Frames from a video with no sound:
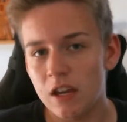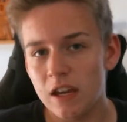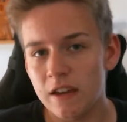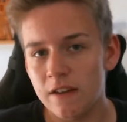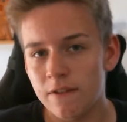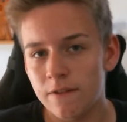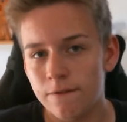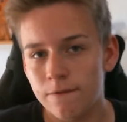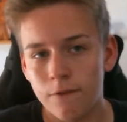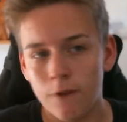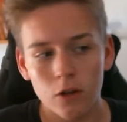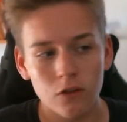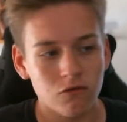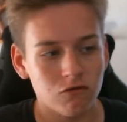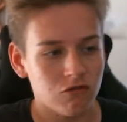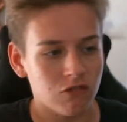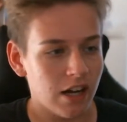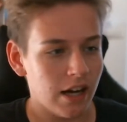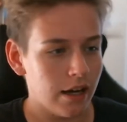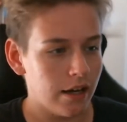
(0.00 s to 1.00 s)
a fun
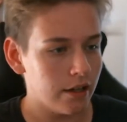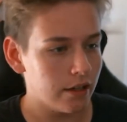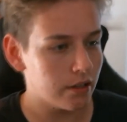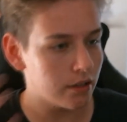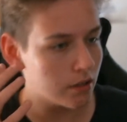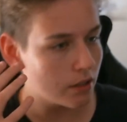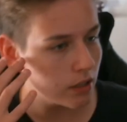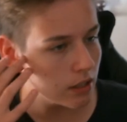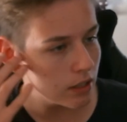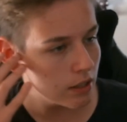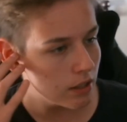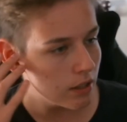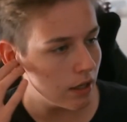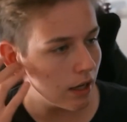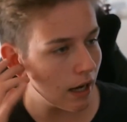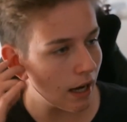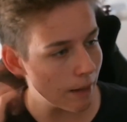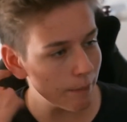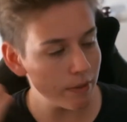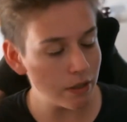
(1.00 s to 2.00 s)
ride.
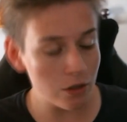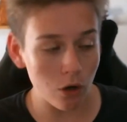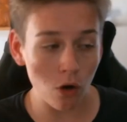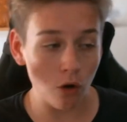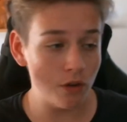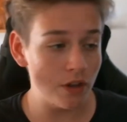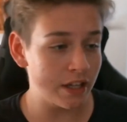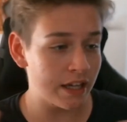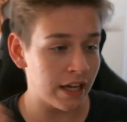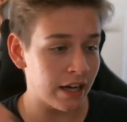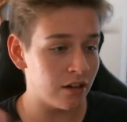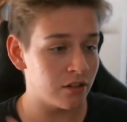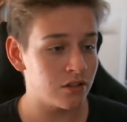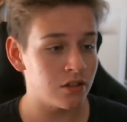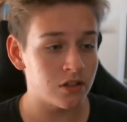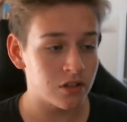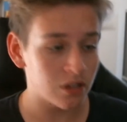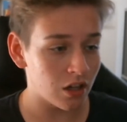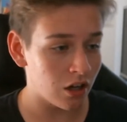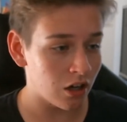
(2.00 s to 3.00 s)
I mean, all the
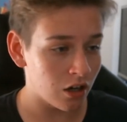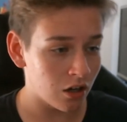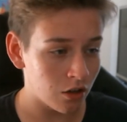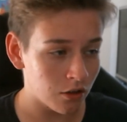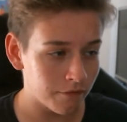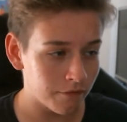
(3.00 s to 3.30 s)
characters are